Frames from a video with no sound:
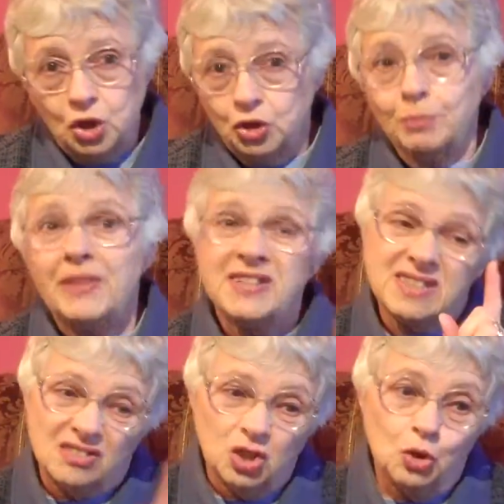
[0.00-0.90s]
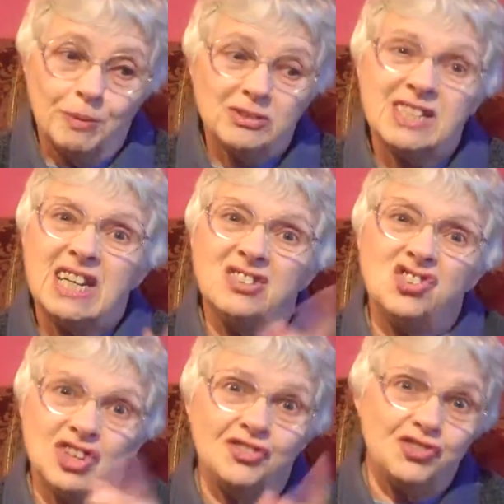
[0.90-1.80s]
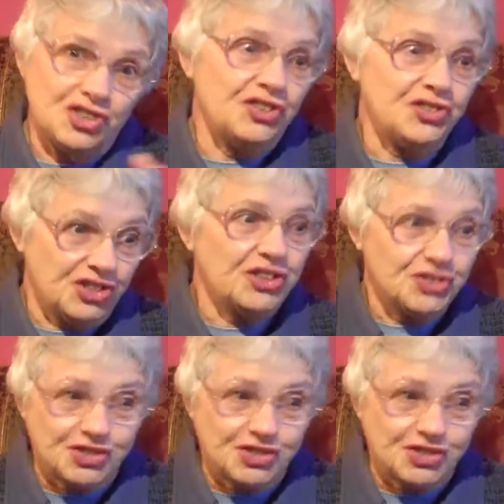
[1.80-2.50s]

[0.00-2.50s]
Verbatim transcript: your mother's telling you about sin, sin, sin, sin,